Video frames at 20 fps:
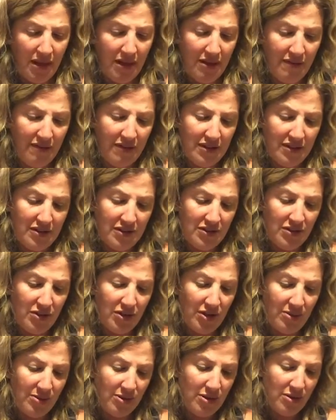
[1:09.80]
of the
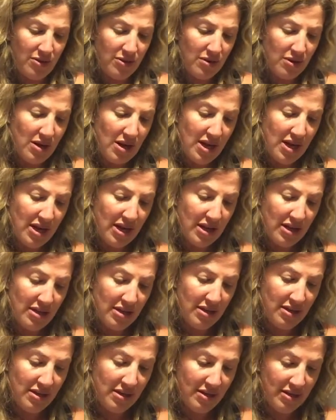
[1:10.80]
sodium
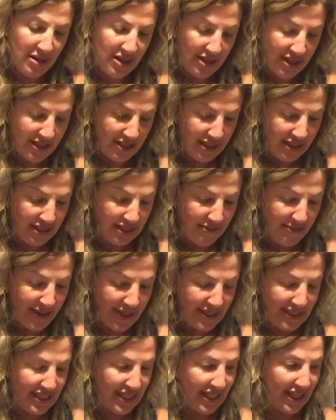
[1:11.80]
chloride, I guess that's the
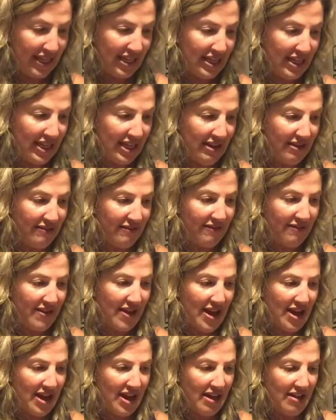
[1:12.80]
mixine, and
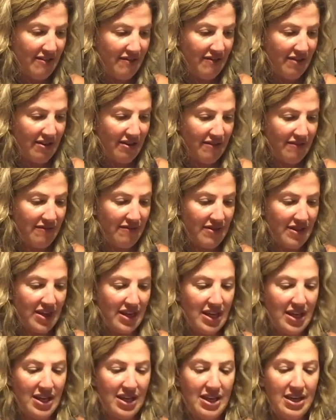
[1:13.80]
5 of
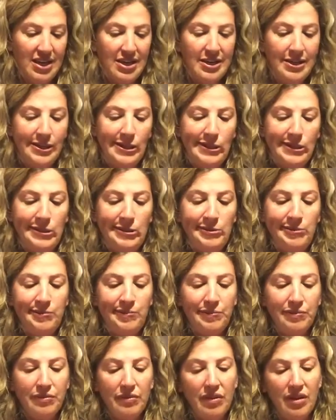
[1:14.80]
the
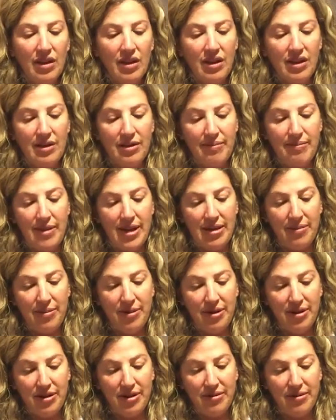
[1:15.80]

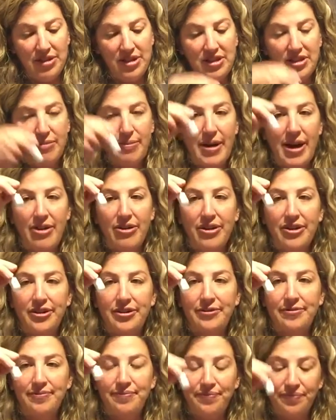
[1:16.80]
Menopure, which is a powder.
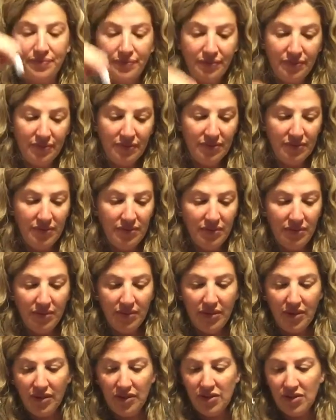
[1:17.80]

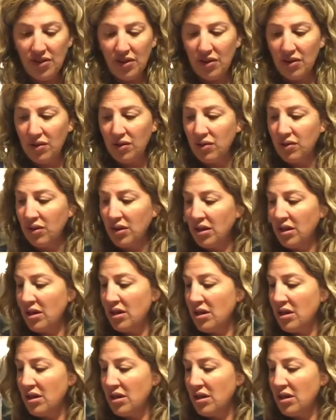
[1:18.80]
So